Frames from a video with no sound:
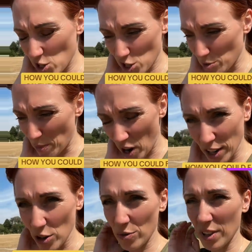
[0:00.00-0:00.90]
It's just a
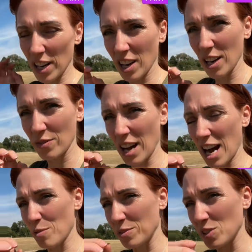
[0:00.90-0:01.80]
minor if
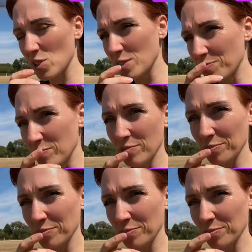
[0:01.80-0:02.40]
that happens.